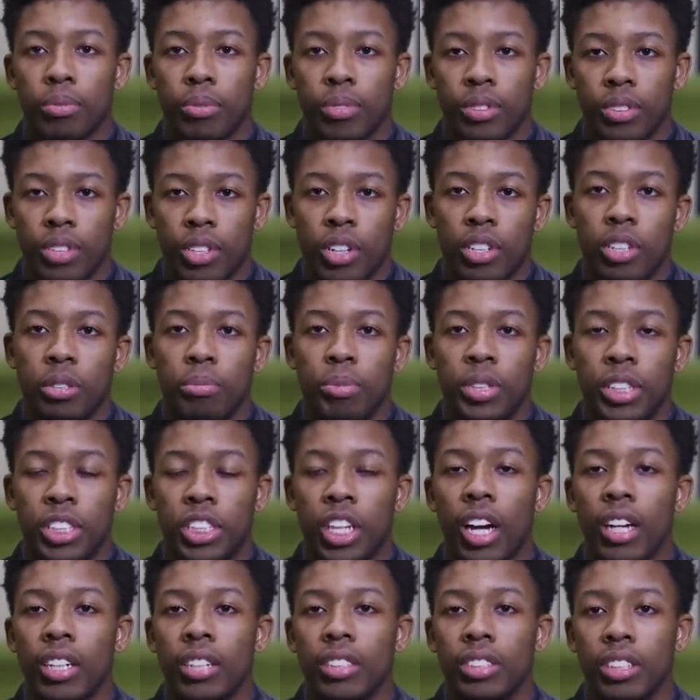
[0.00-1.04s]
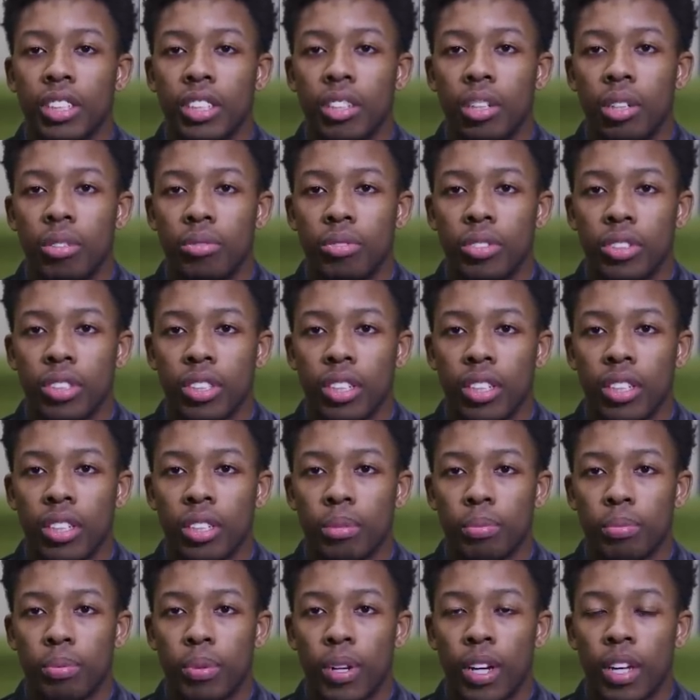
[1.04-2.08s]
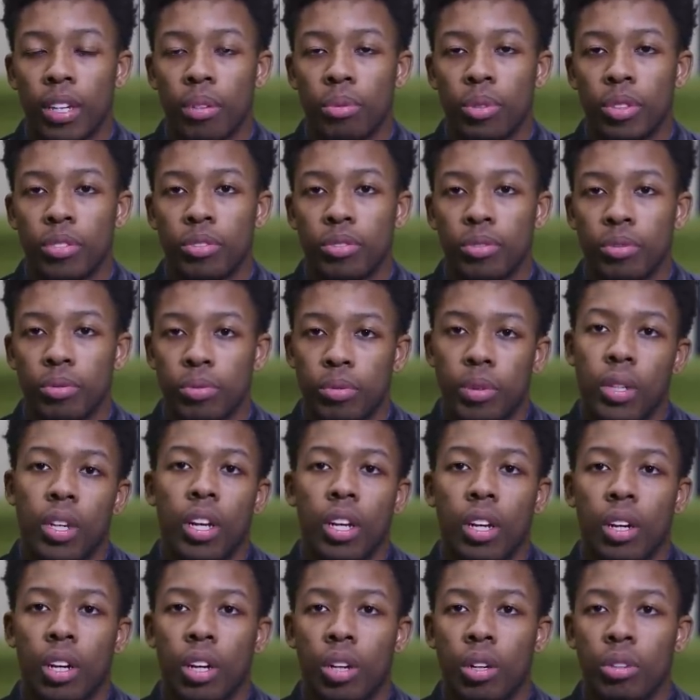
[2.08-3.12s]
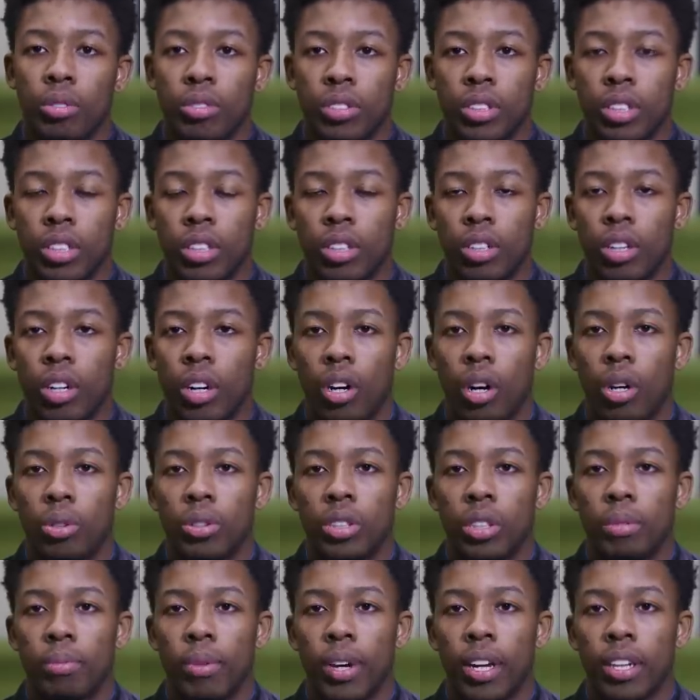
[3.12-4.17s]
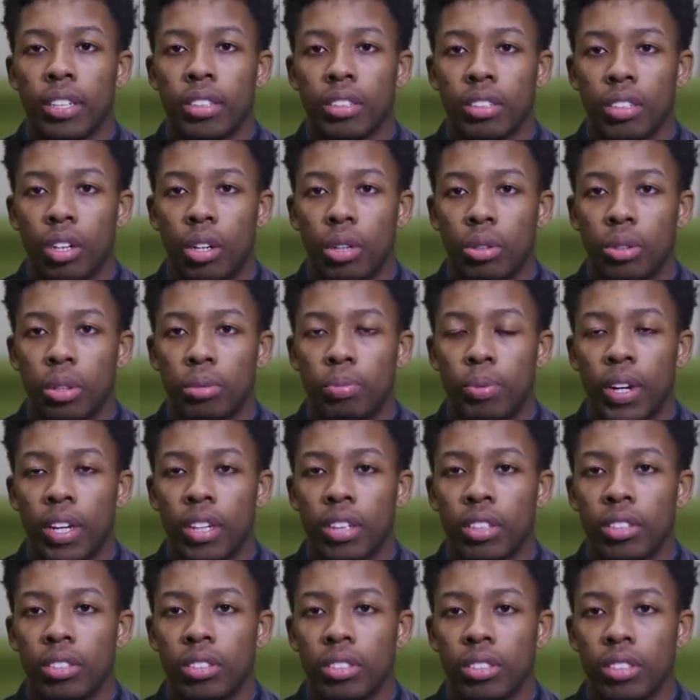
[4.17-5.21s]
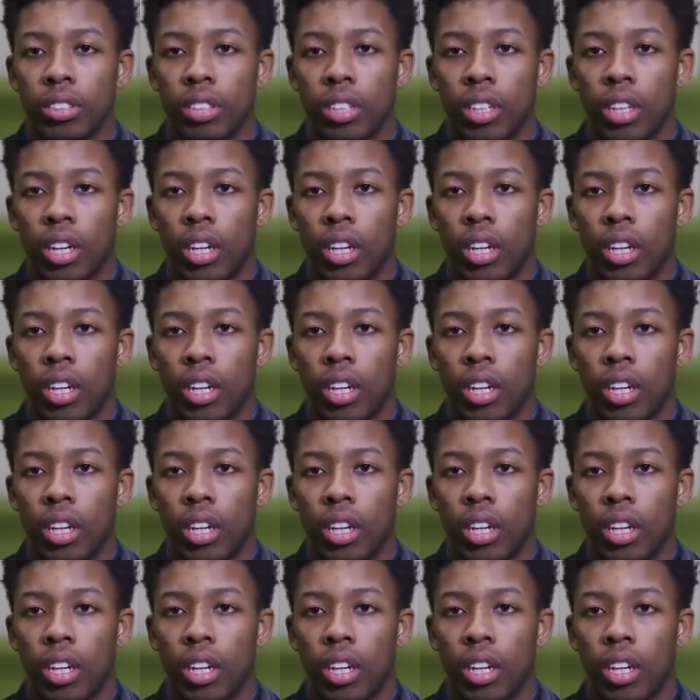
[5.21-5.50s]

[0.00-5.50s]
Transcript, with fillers: It's going to be challenging, obviously, playing with obviously older men, older players.